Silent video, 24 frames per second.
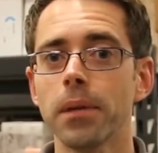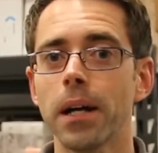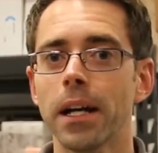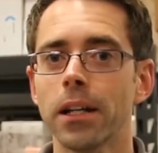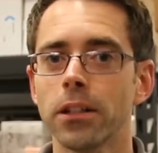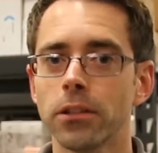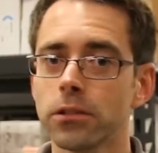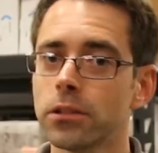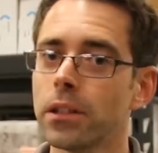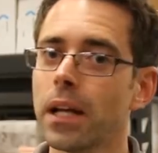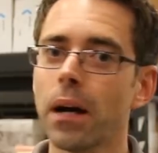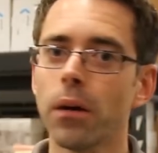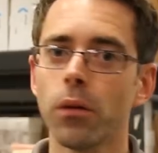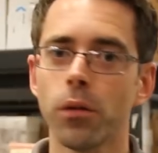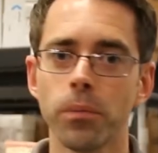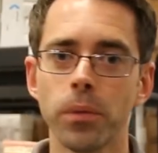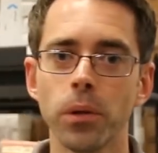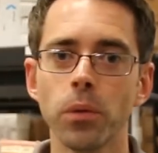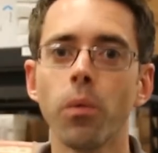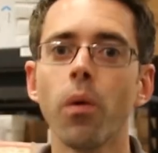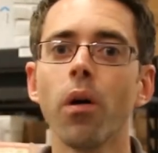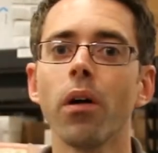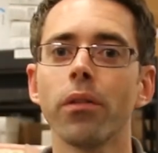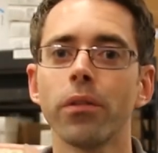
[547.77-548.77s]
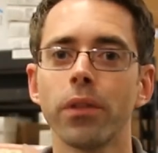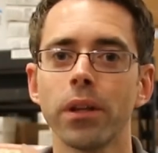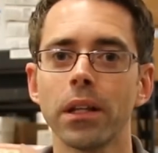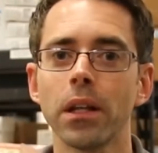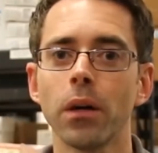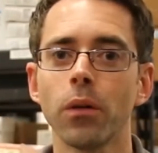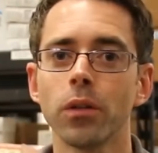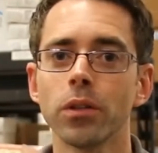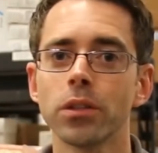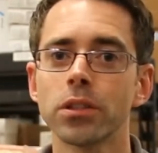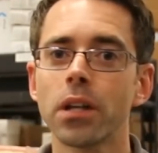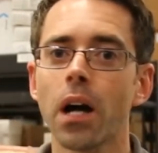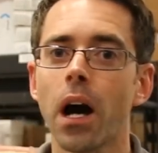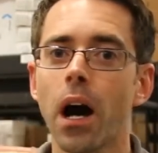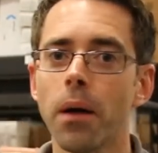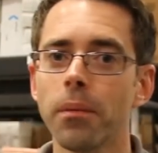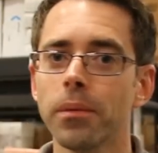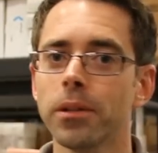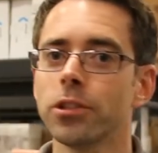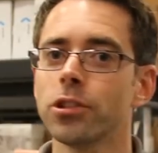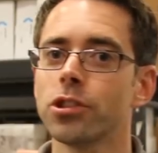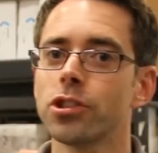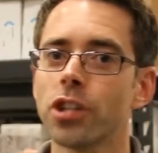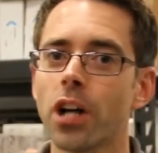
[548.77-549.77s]
And that would be one thing that was
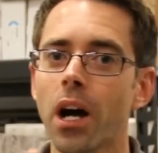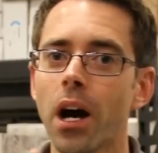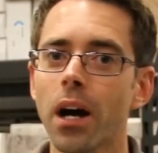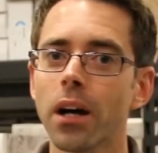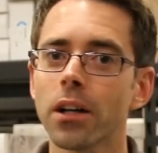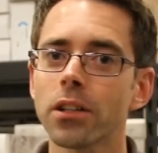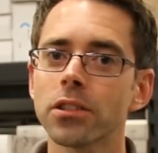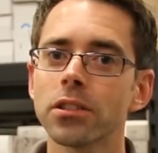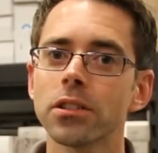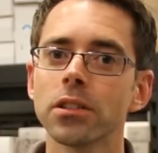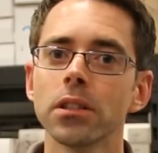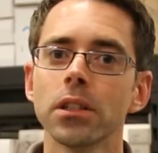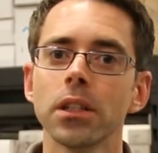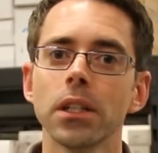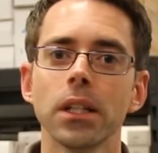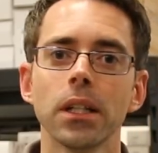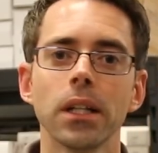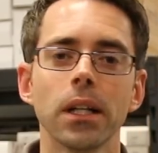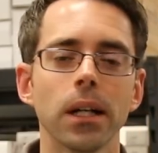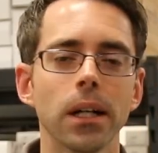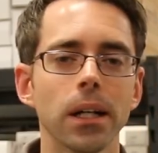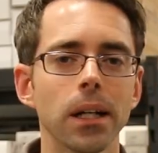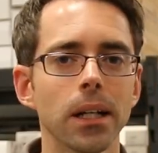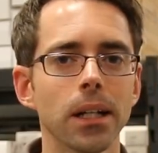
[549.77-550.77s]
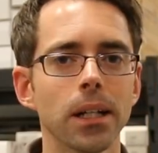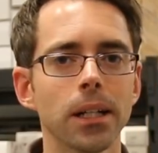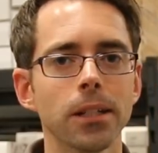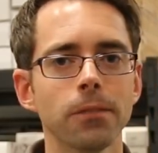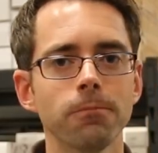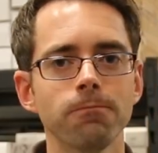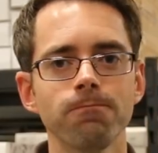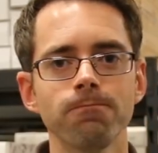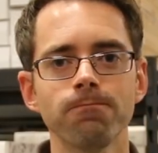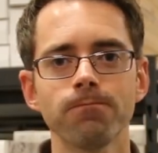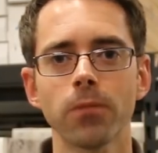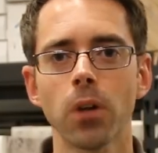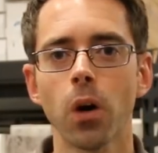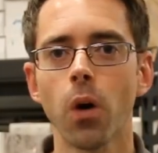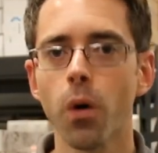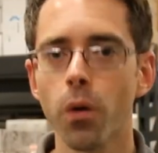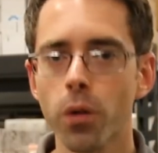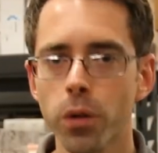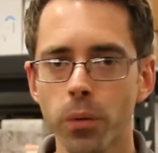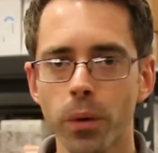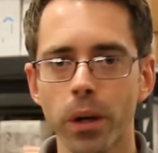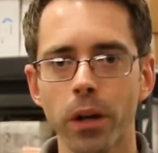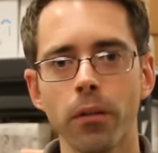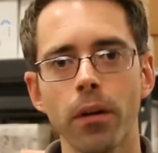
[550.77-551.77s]
common: shocks all
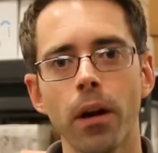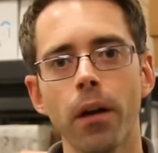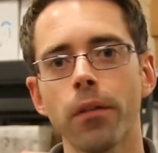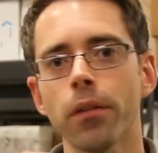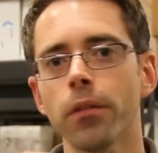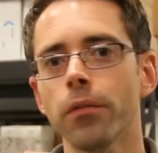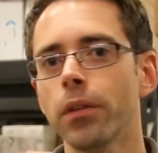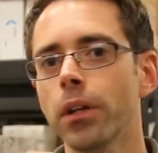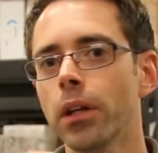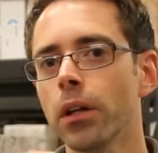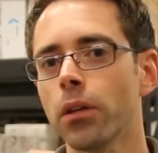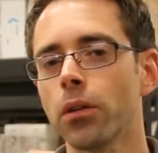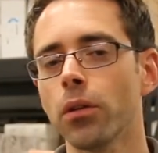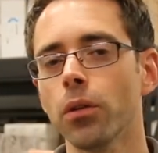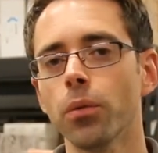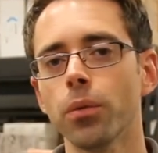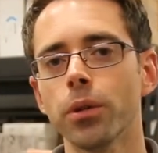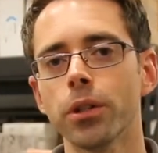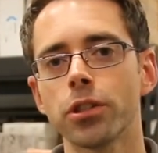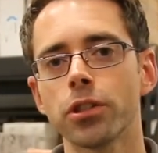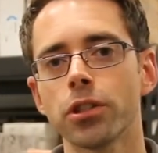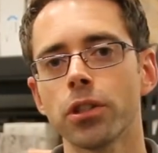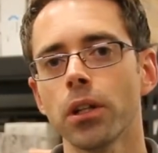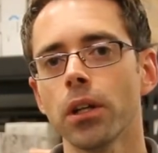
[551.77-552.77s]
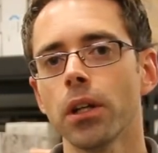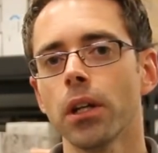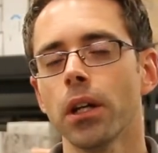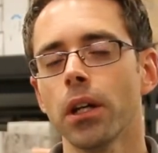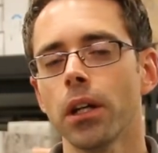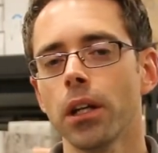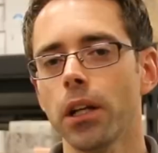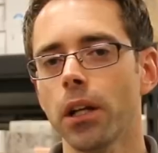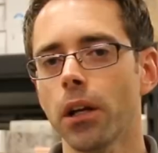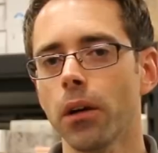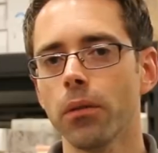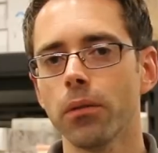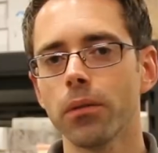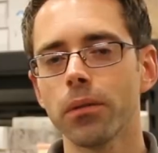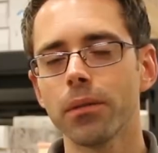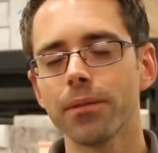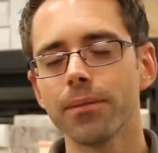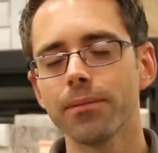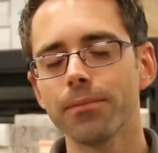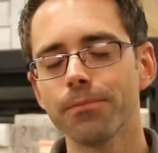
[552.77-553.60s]
the way around the vehicle, which, you know,